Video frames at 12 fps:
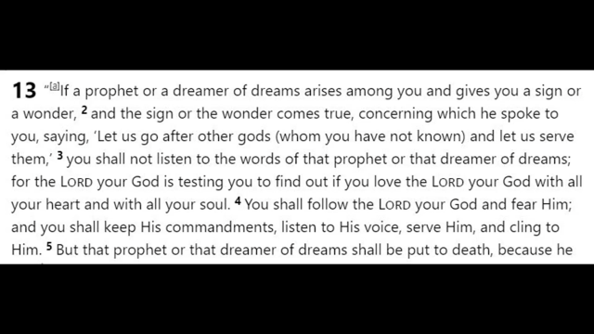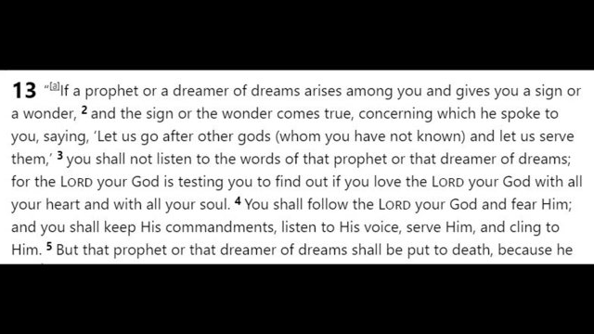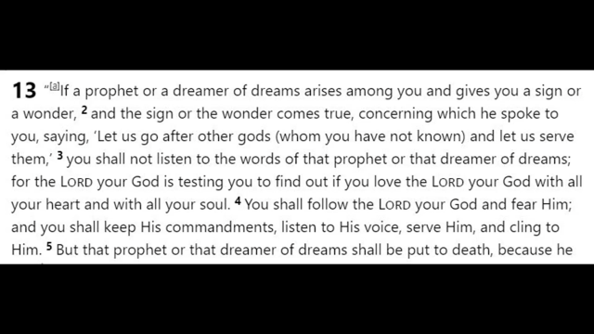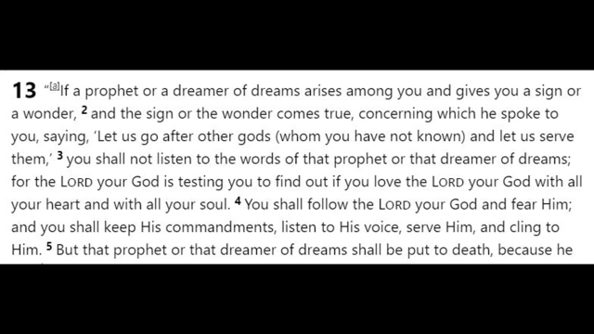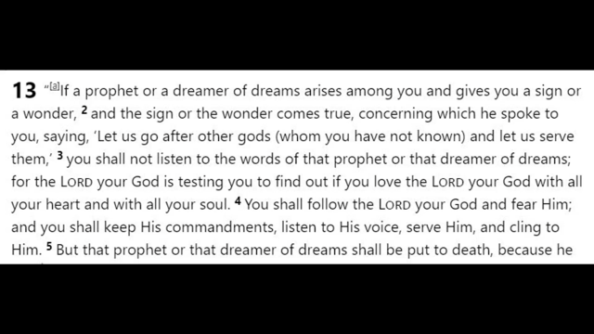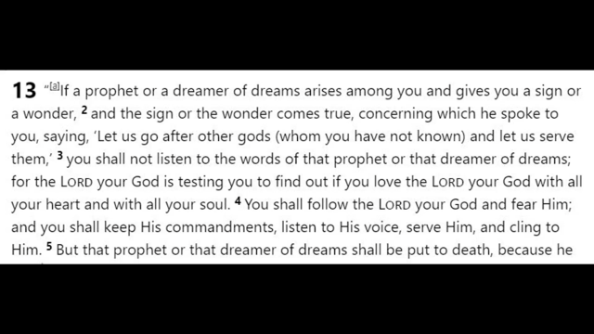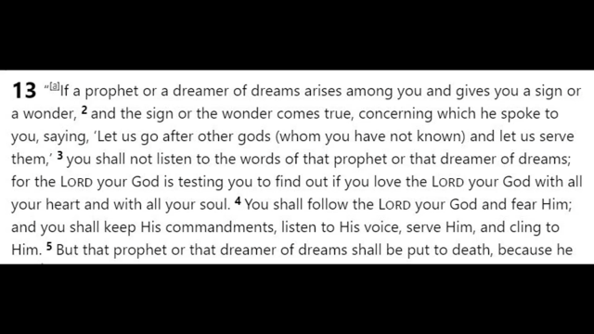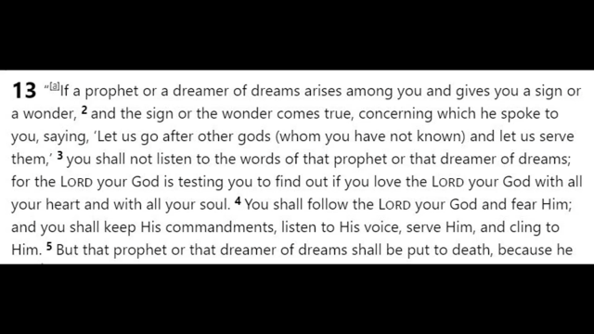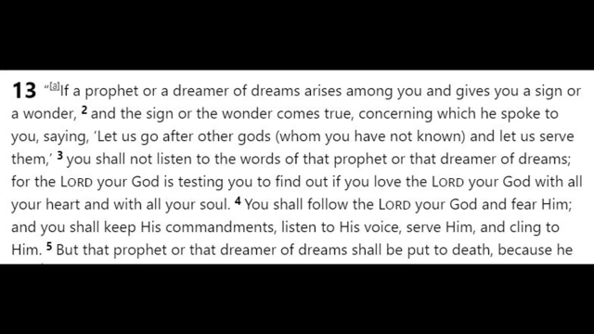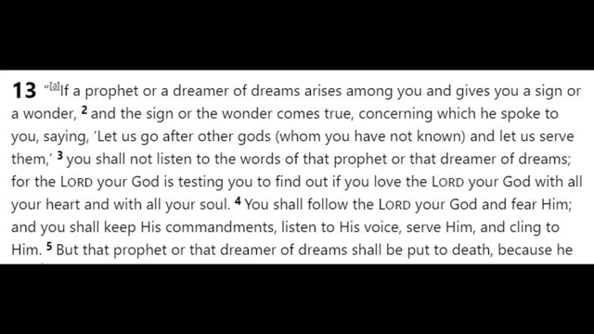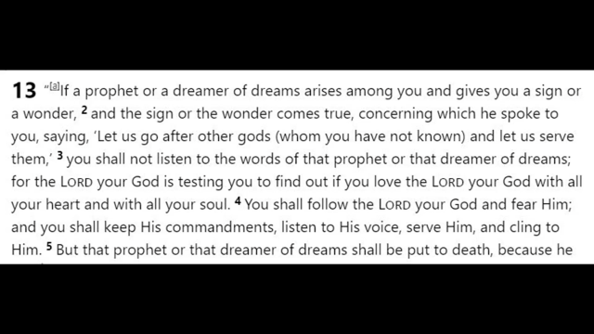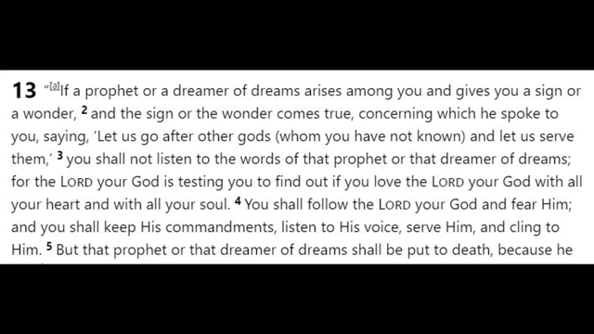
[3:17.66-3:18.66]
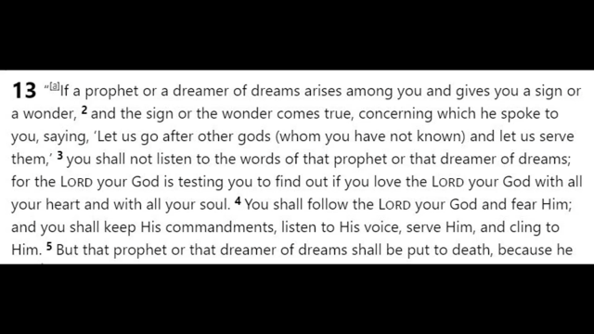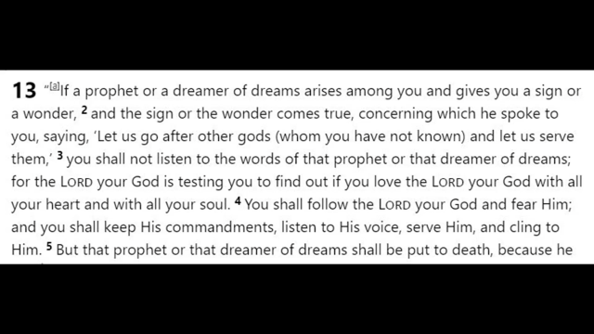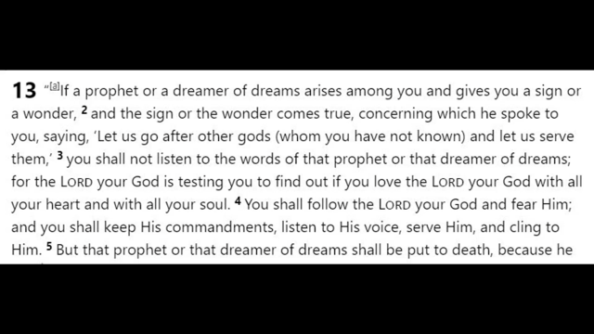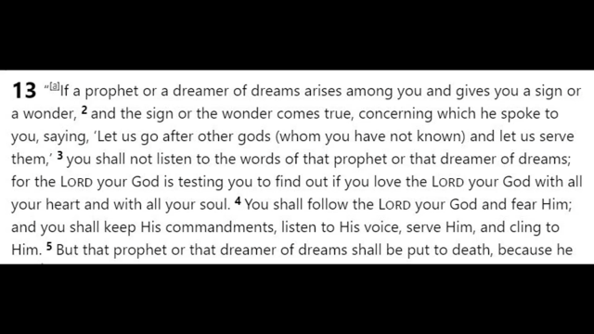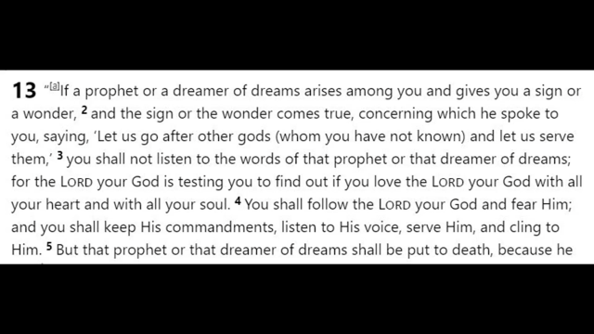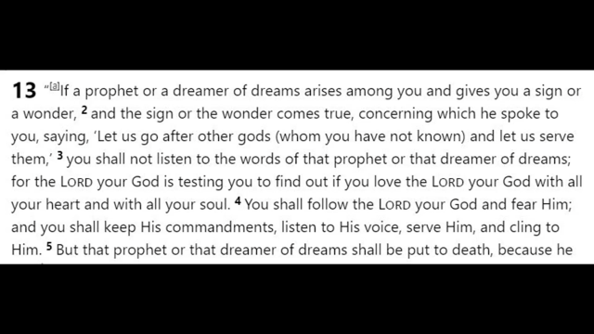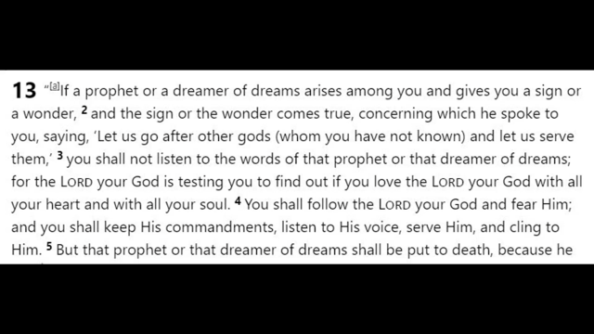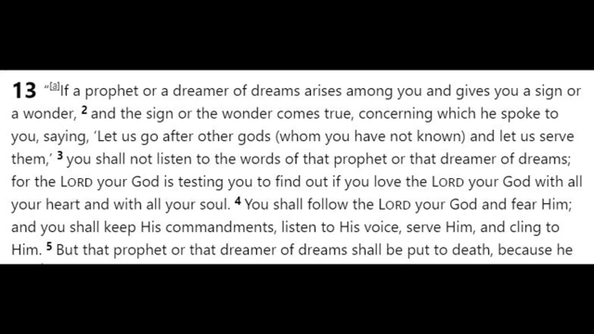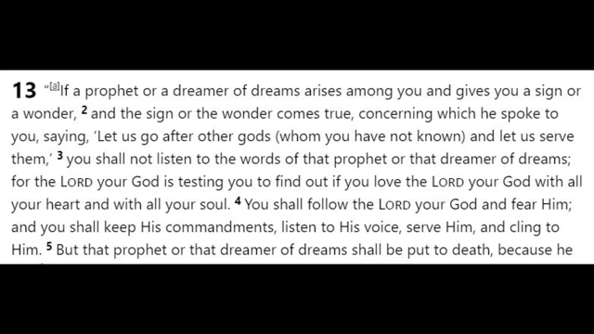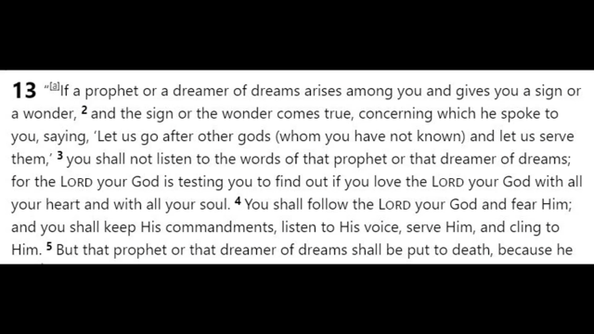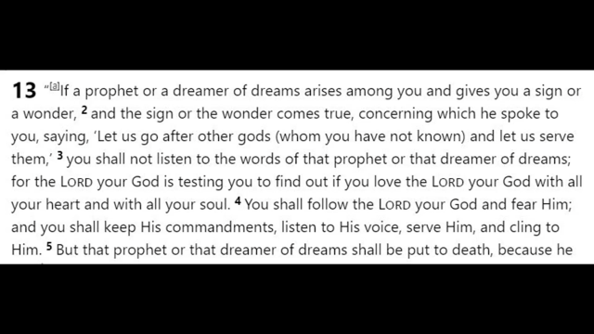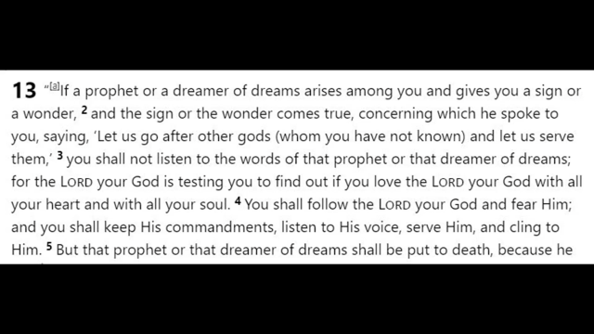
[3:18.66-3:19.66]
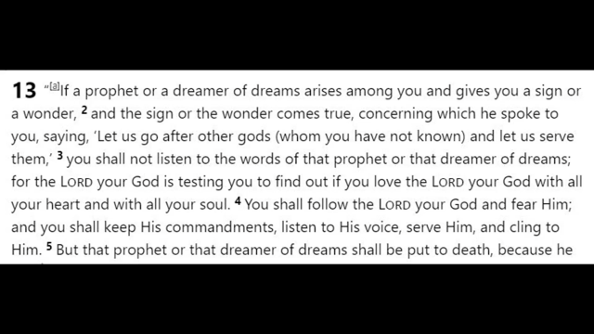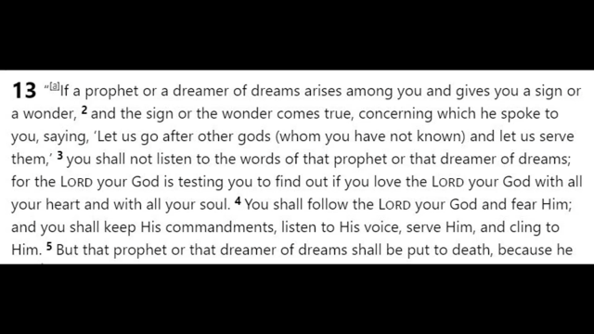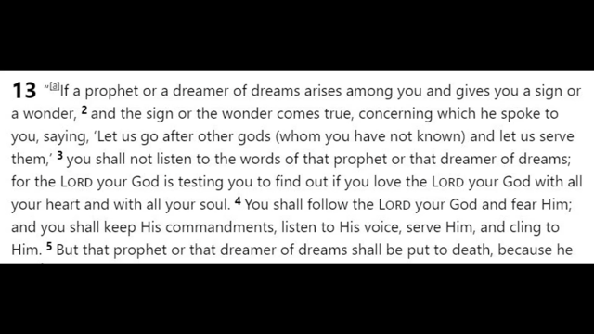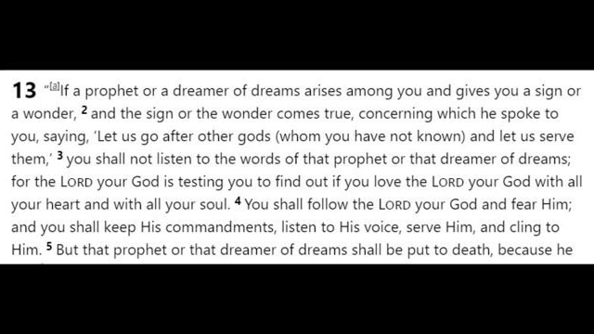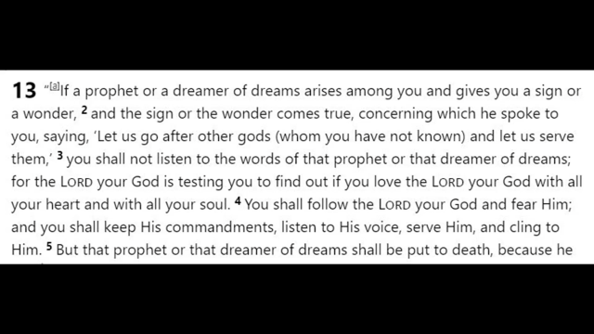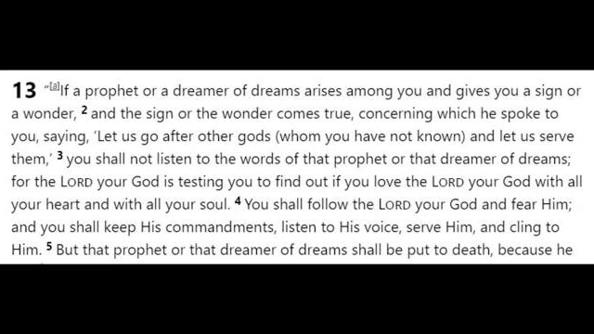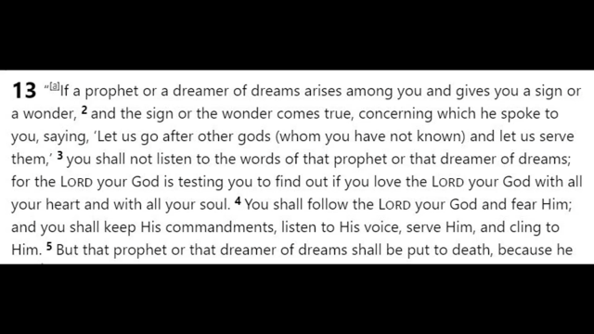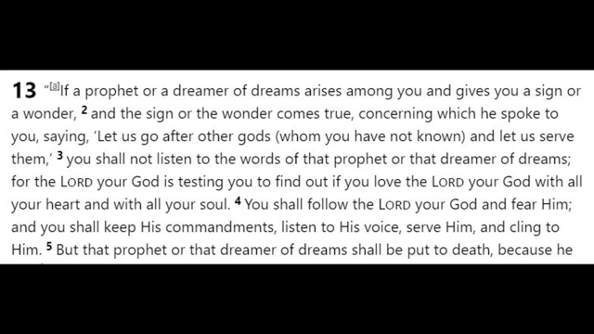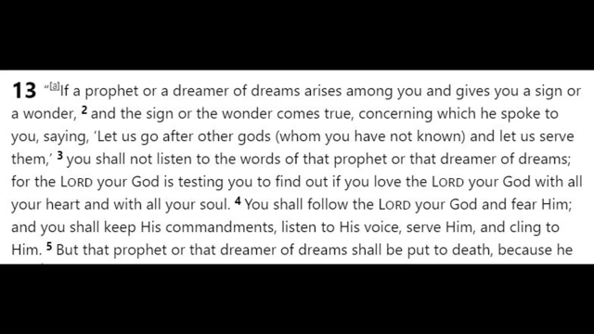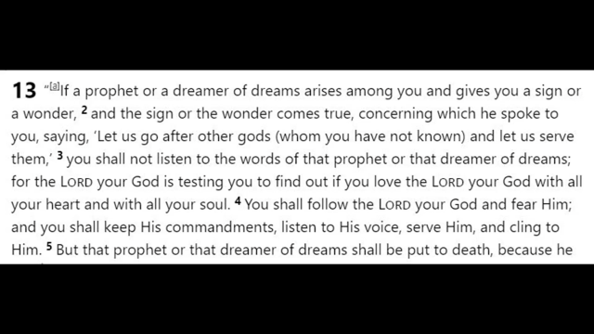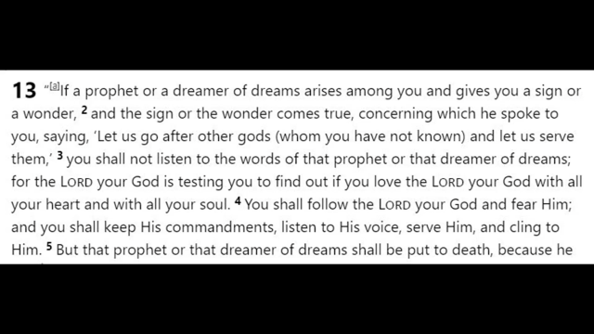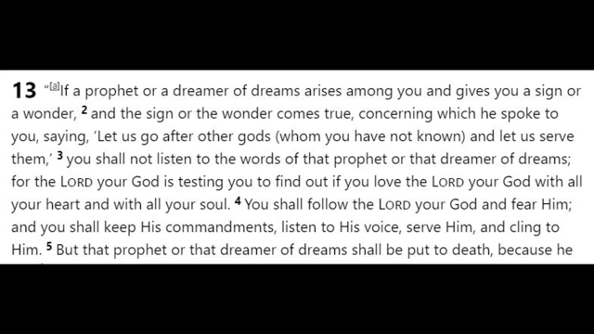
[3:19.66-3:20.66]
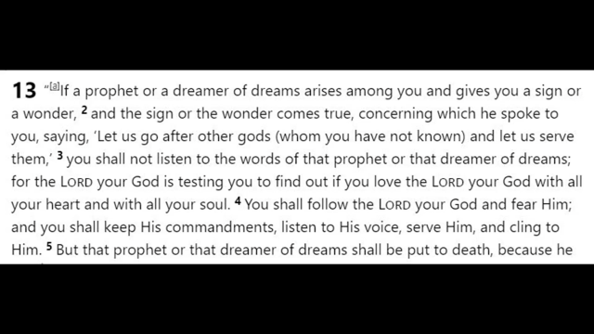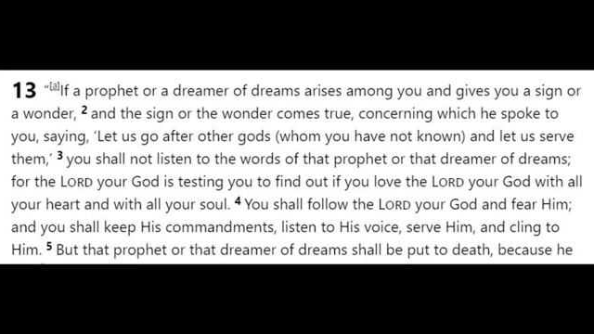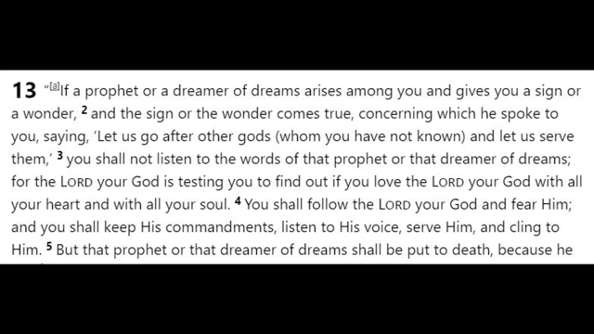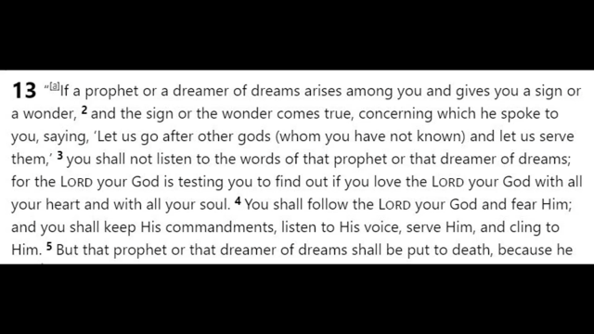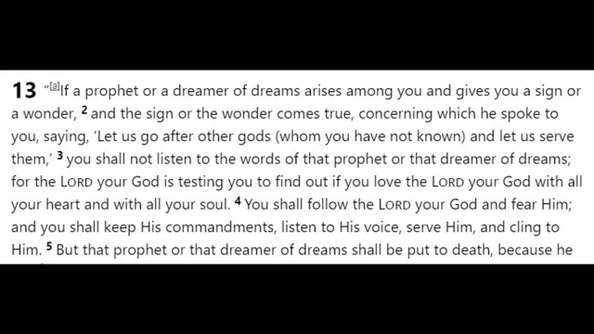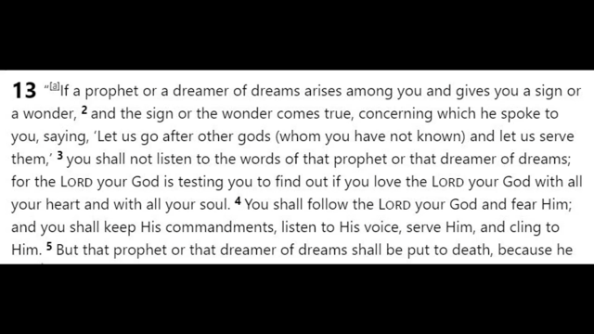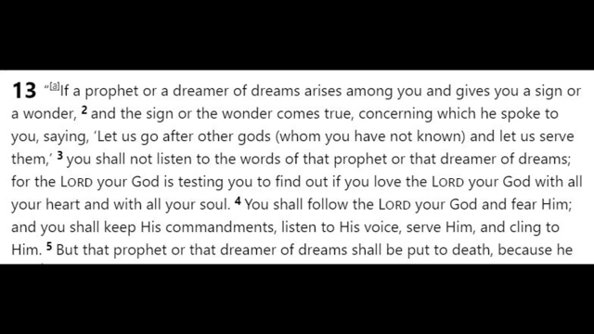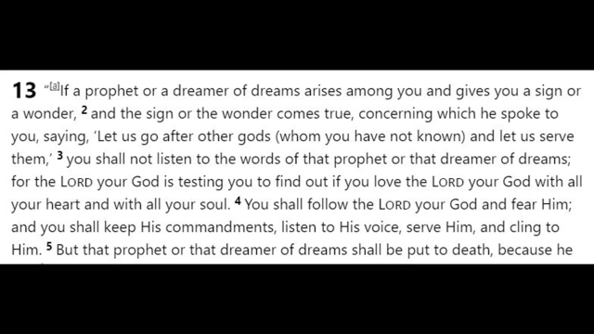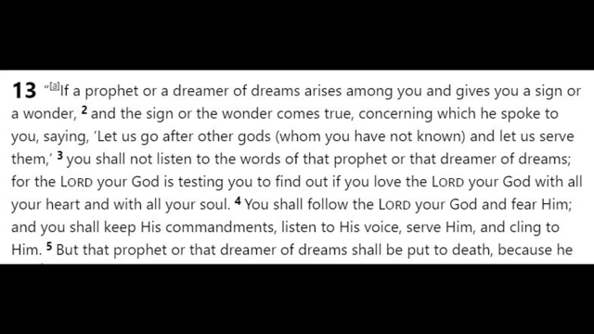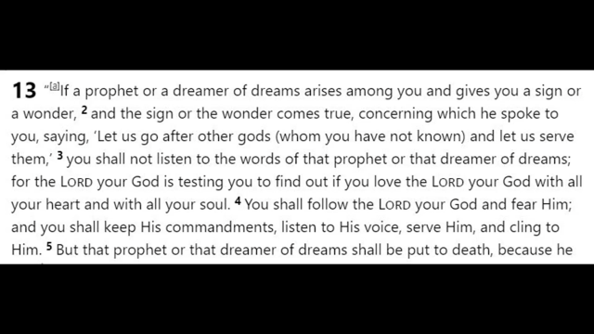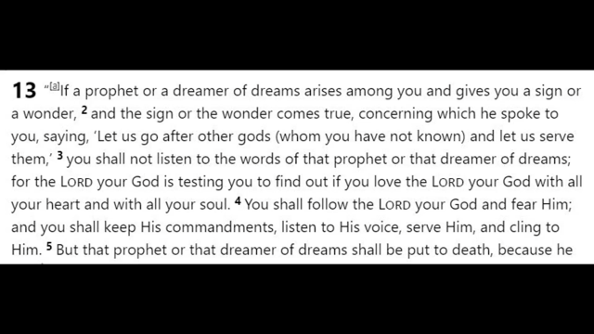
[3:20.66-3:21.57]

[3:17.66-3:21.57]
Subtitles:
[unreadable: no face in view]